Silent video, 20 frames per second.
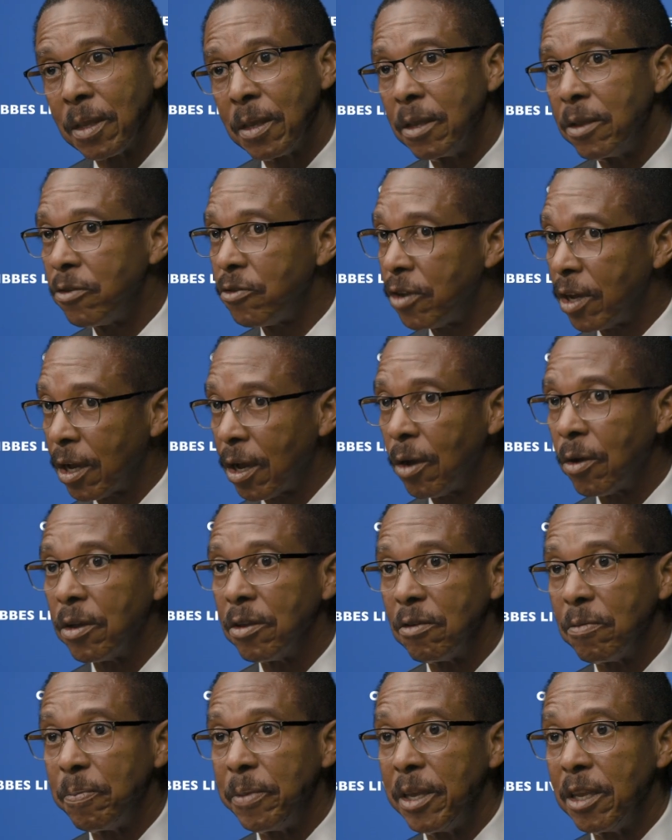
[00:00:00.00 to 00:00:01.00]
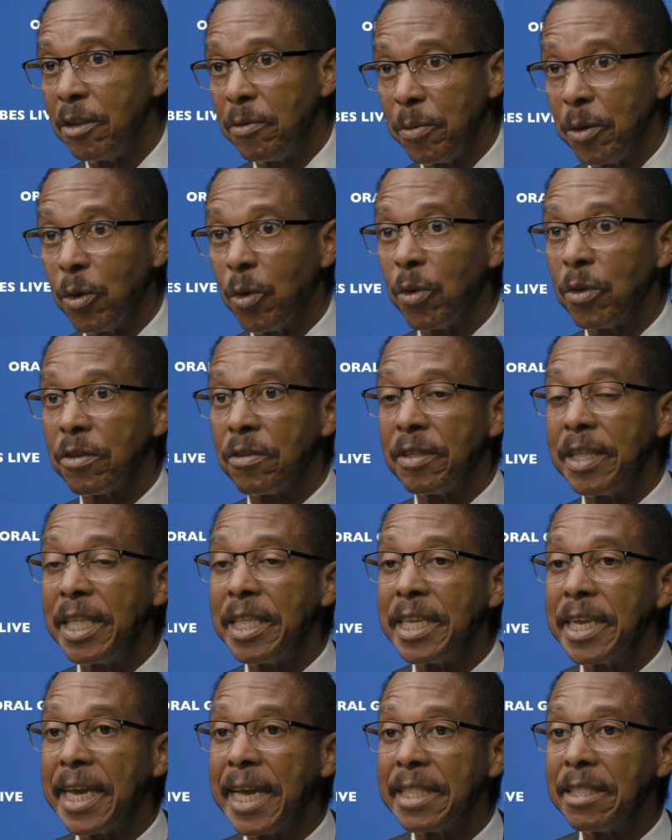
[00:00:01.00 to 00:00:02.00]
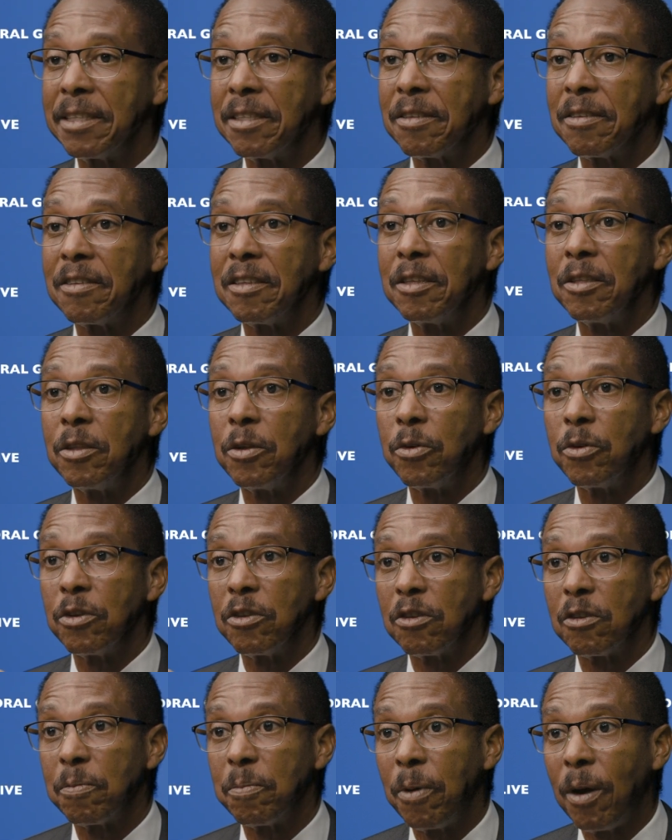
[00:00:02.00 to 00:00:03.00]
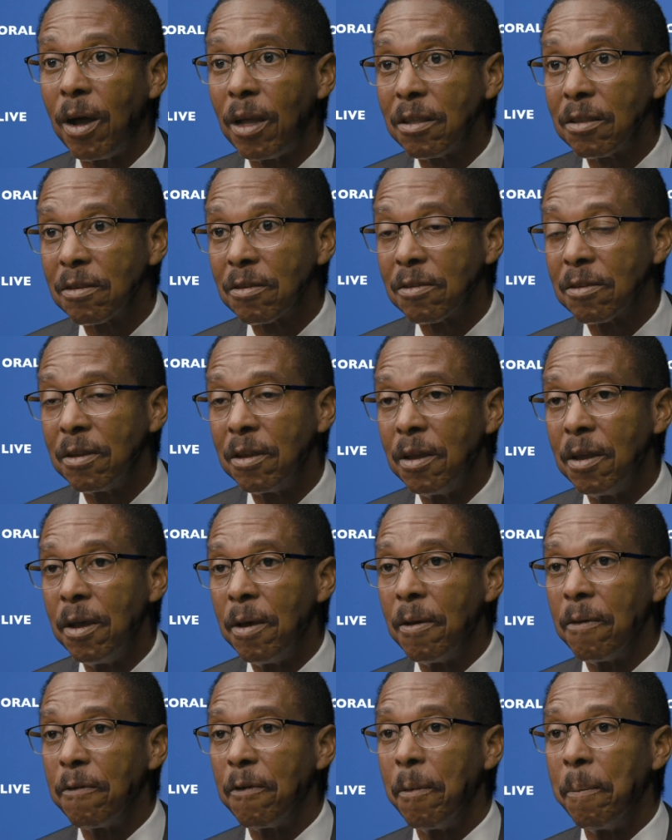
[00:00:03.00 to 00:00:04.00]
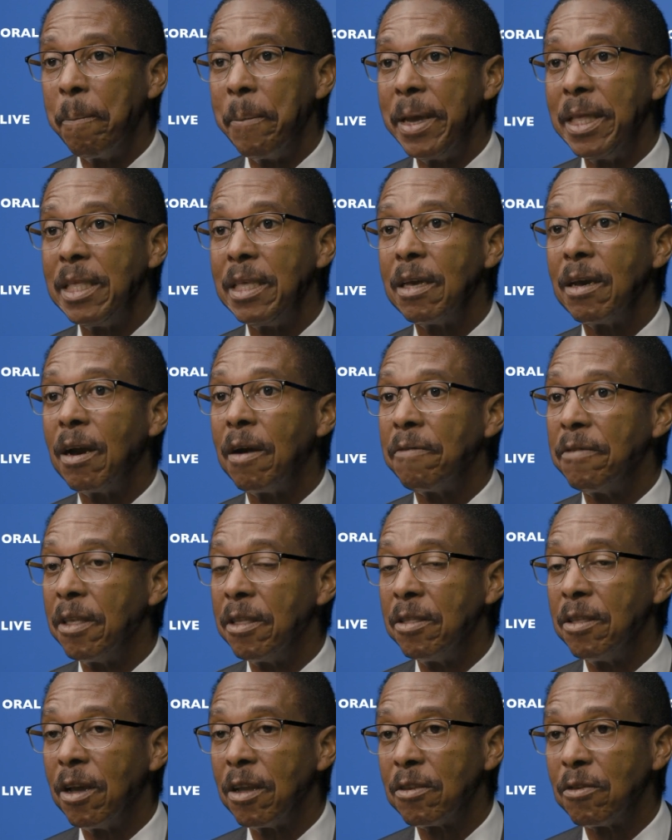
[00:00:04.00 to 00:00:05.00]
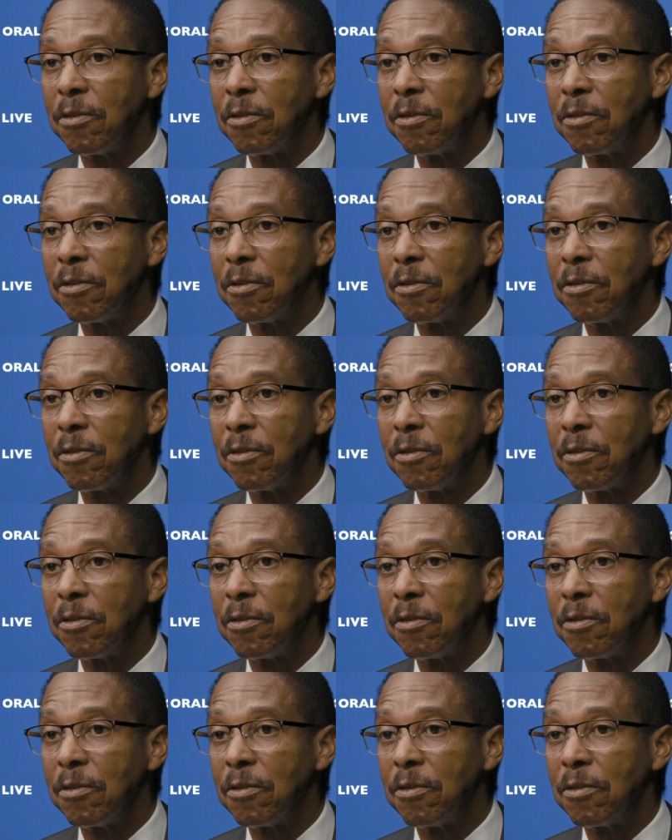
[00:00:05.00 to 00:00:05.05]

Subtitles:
check out his page, because then you get to see the response from many of the Dutch